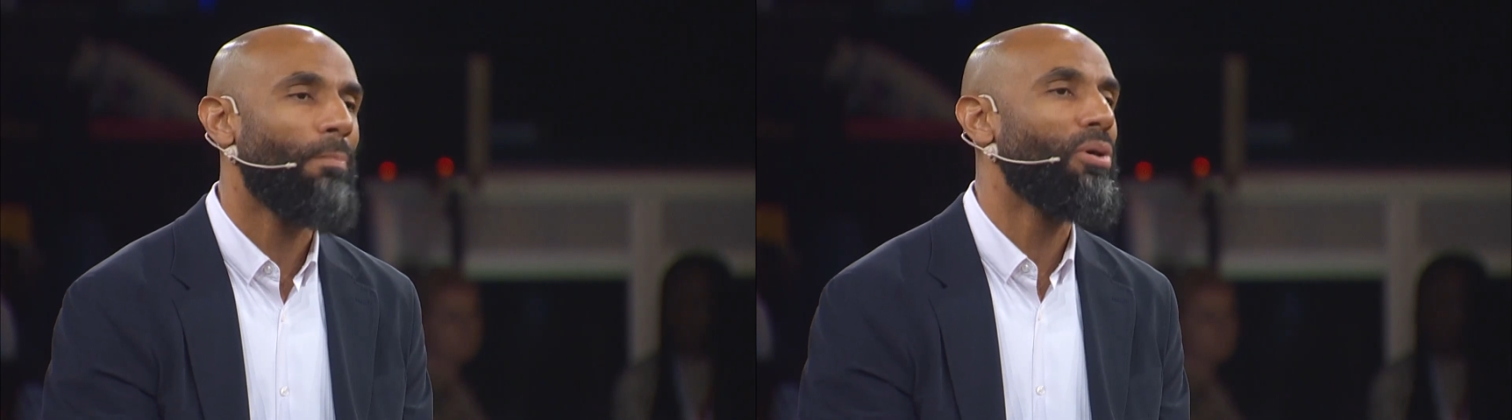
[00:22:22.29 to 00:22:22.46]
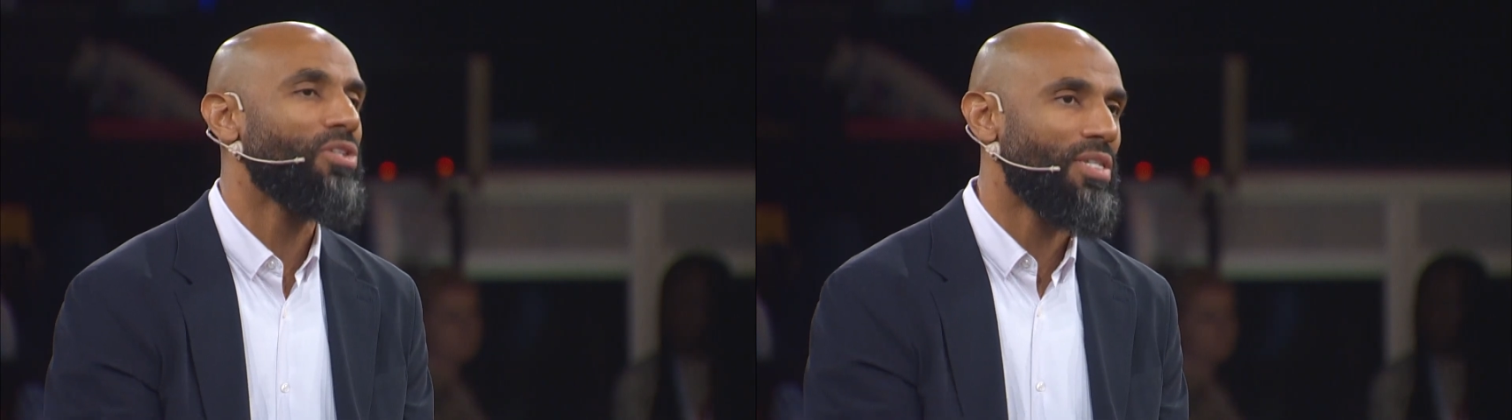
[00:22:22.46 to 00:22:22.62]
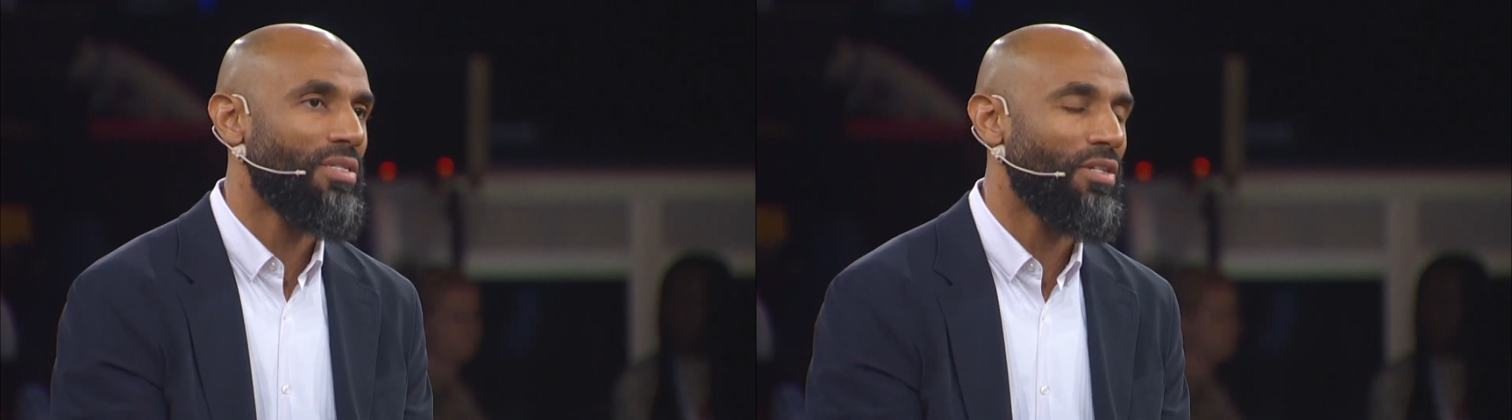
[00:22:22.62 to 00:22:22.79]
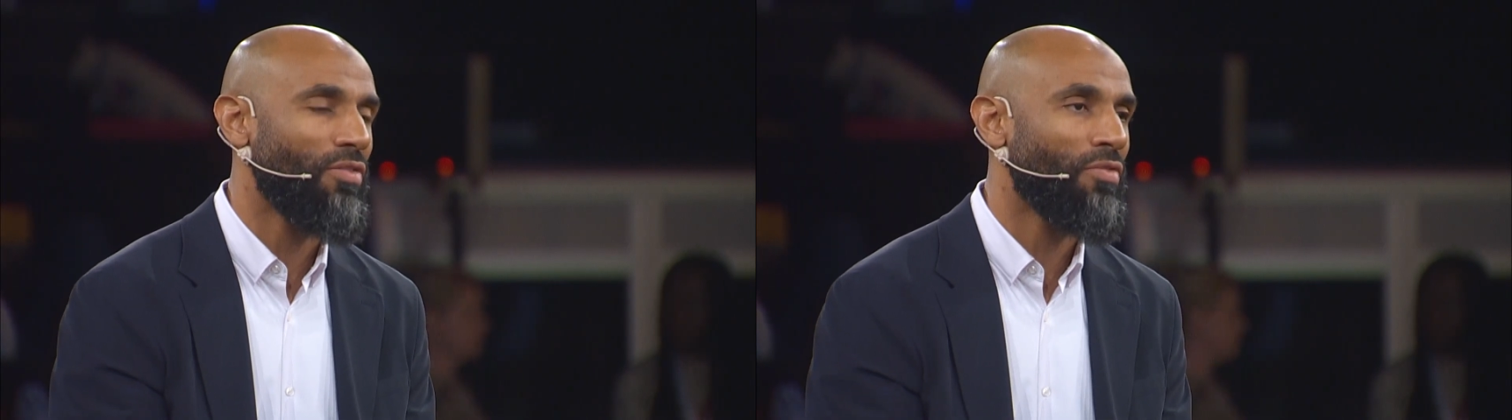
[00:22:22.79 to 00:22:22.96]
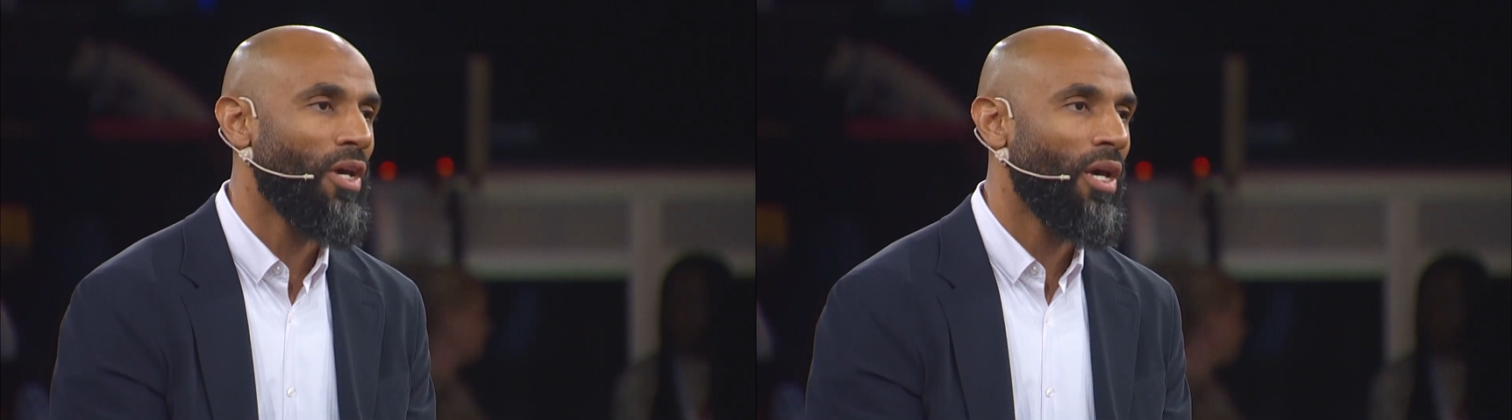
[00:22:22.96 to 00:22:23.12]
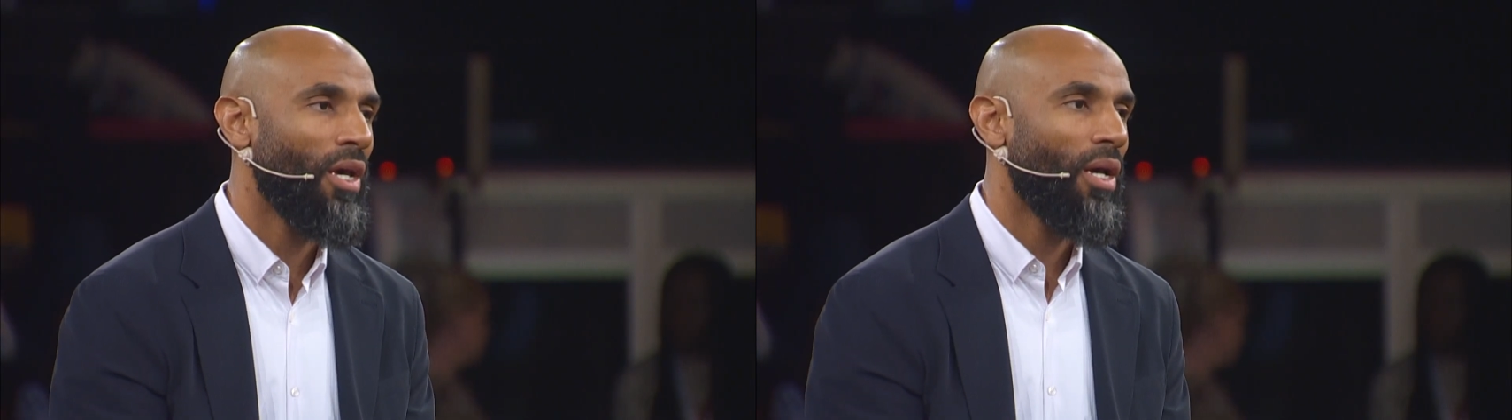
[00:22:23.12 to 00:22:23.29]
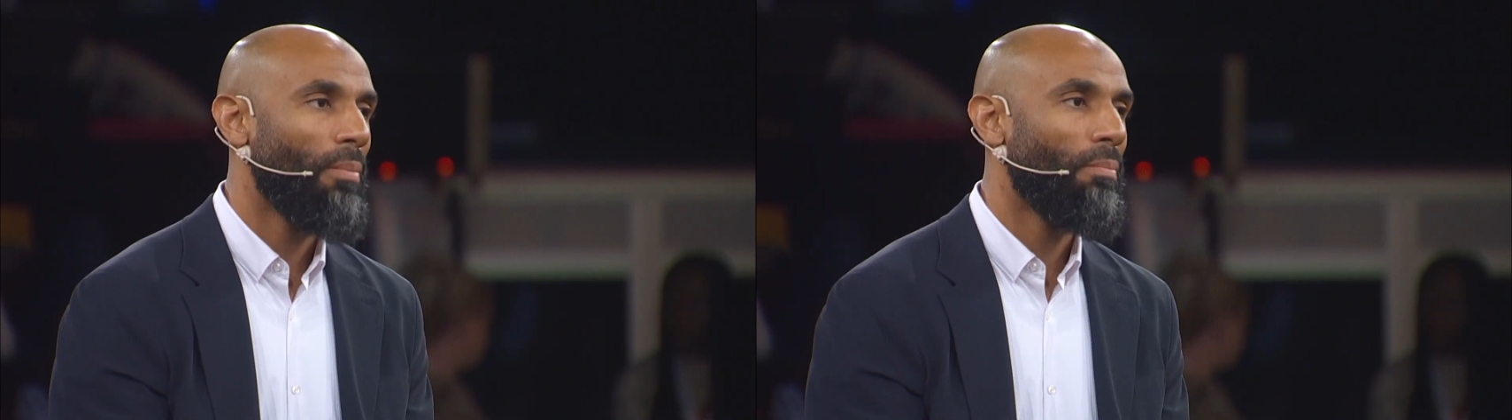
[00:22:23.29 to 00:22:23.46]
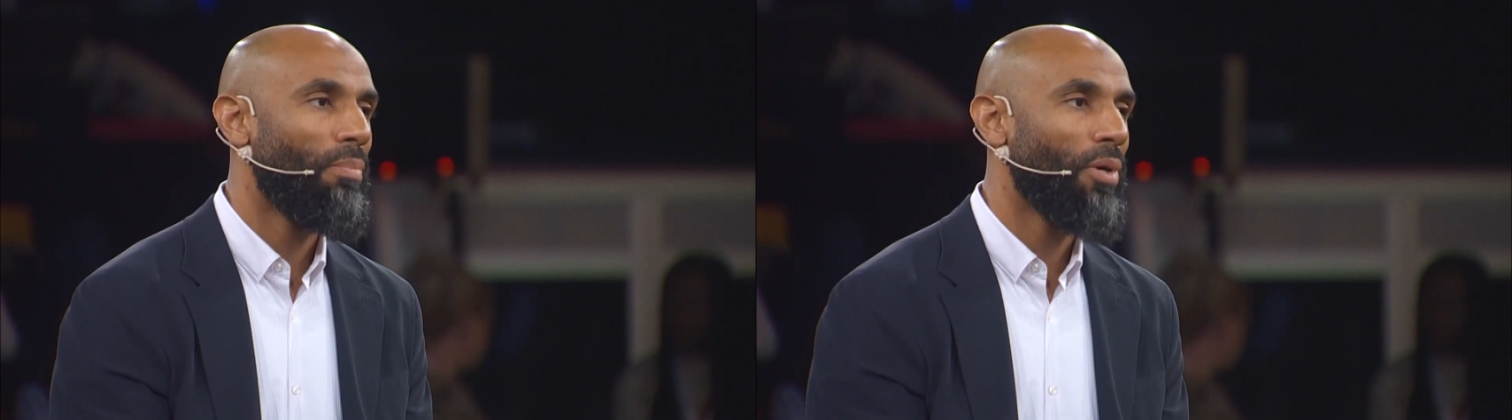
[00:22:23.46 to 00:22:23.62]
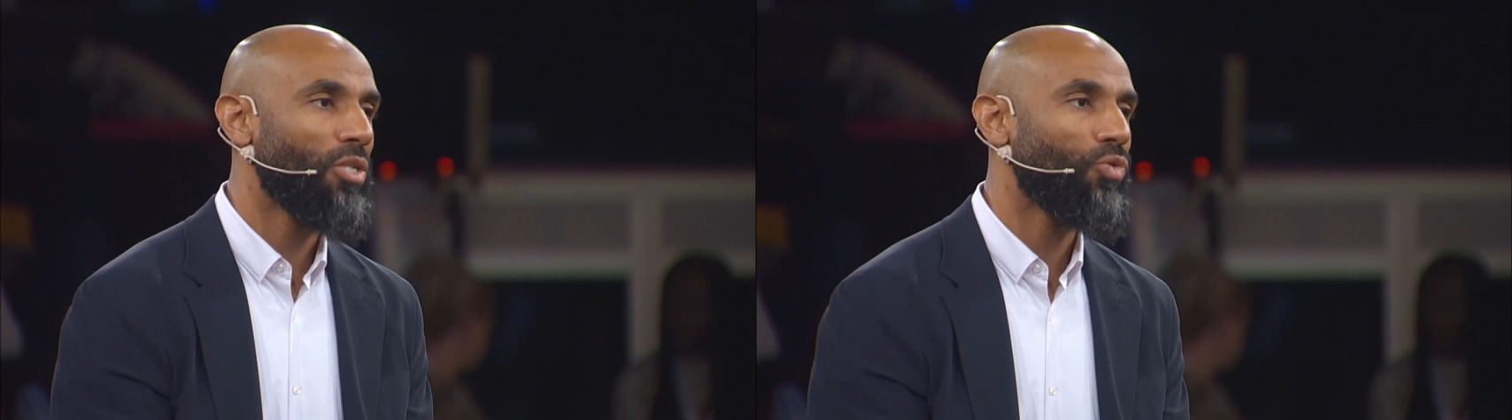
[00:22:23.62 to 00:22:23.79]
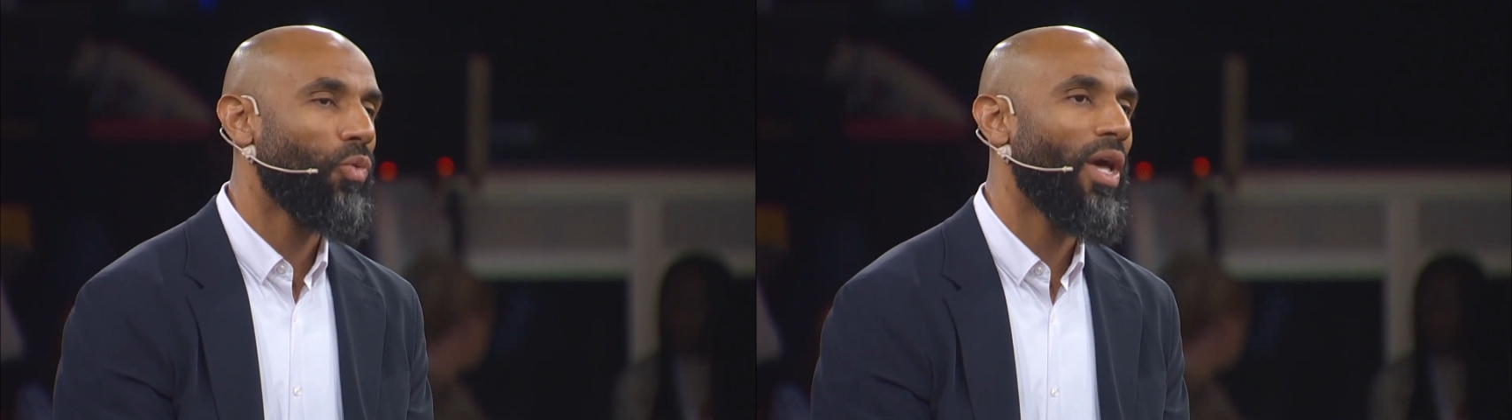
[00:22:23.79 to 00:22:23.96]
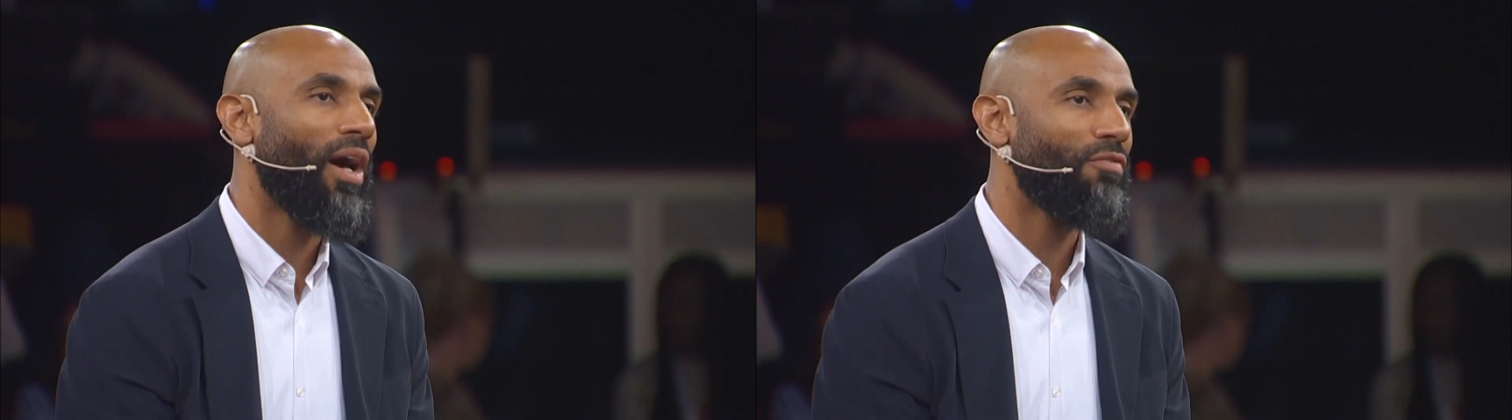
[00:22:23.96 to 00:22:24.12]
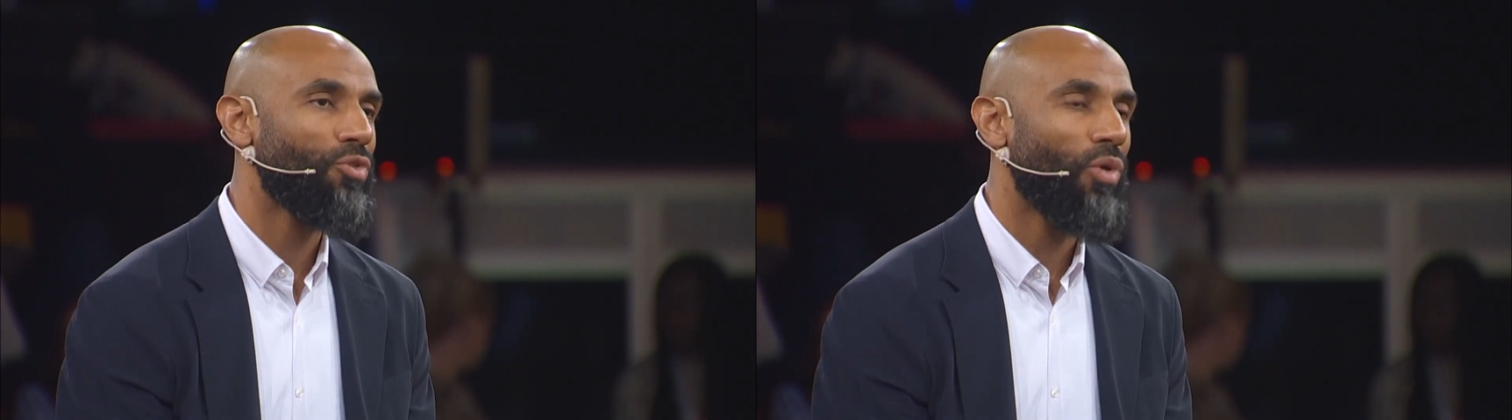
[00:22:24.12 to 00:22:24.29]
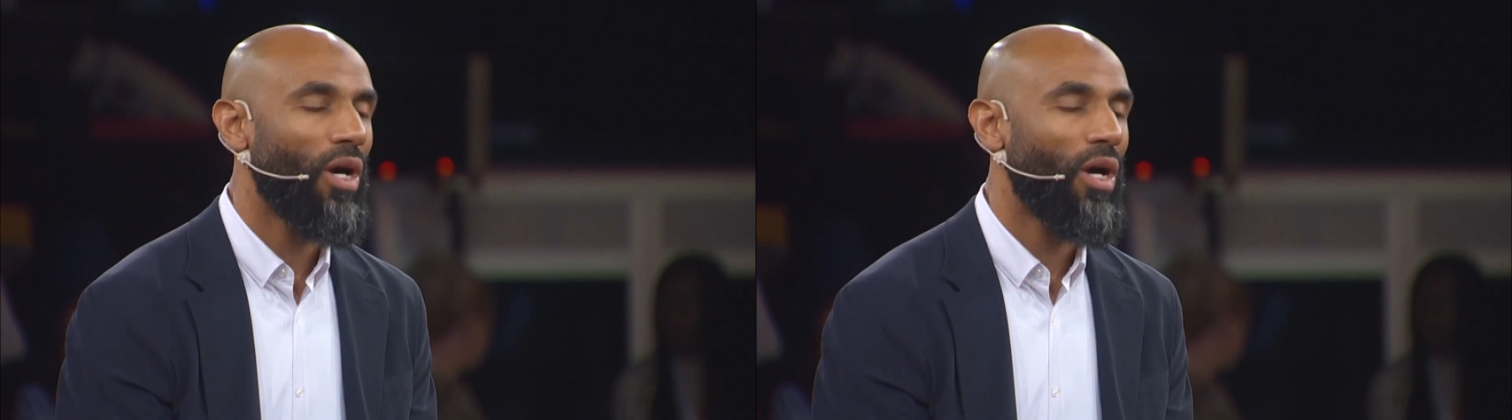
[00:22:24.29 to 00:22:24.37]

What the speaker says: positive, but we have to